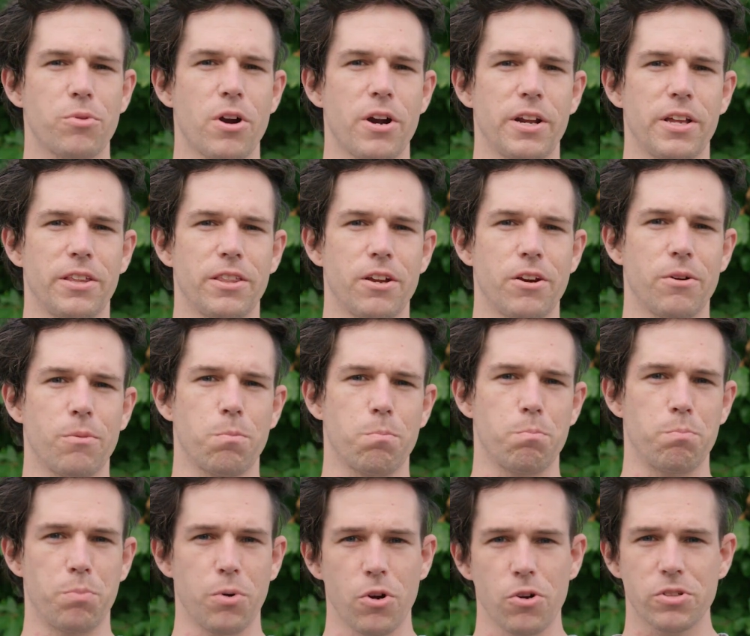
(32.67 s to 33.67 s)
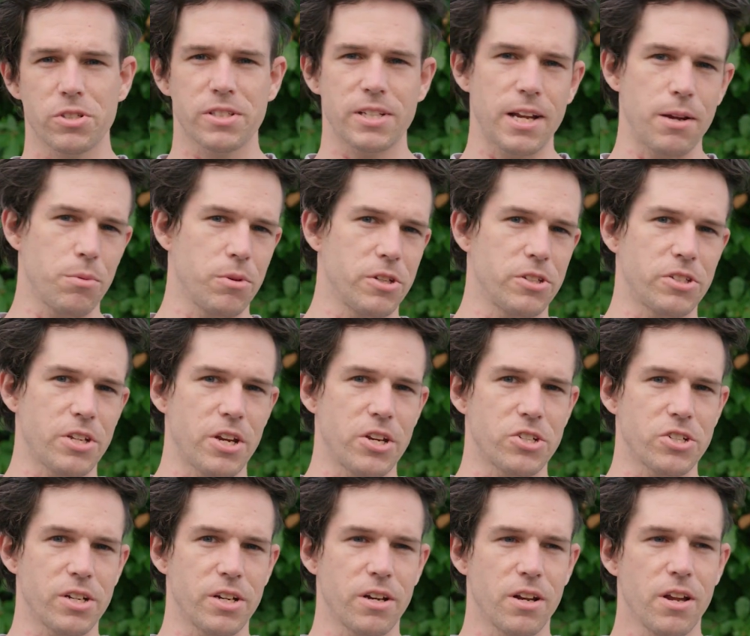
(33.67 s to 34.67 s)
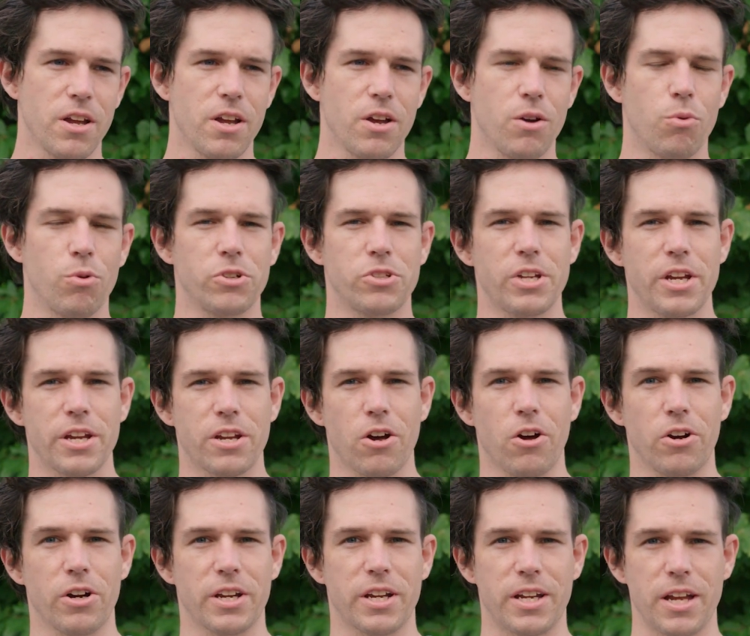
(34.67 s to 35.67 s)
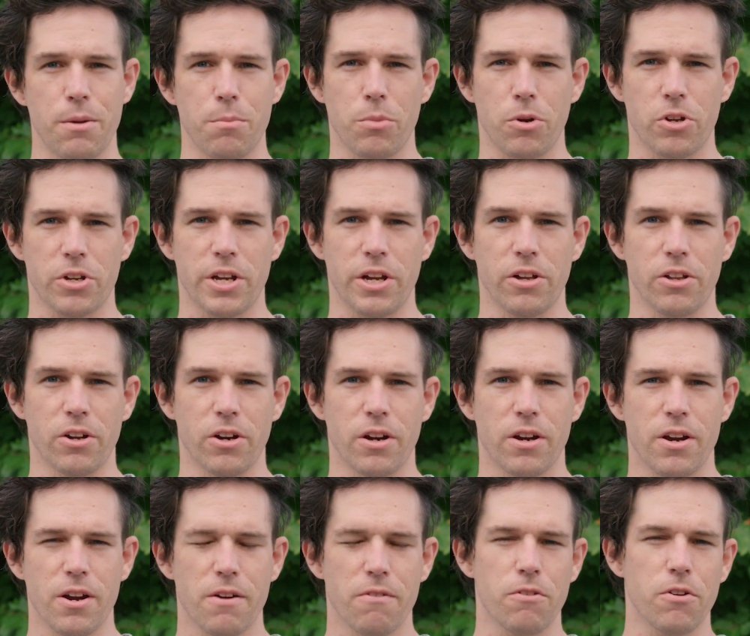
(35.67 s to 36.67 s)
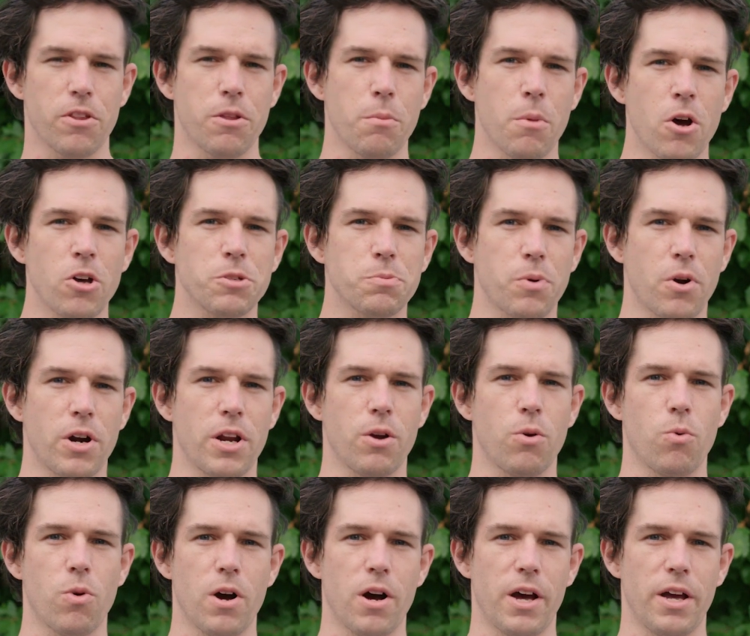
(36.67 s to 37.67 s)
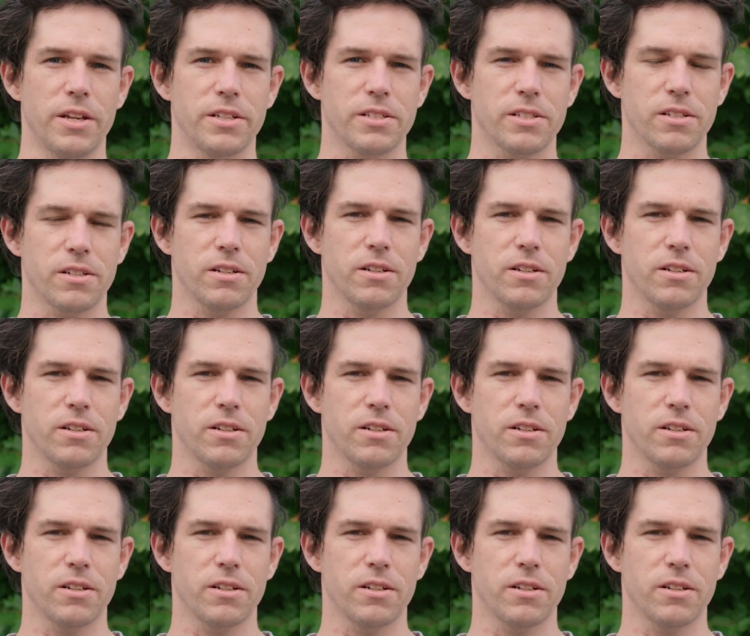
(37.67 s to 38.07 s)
brought in their boost stabilization, which they called a gimbal killer. For the most part it was,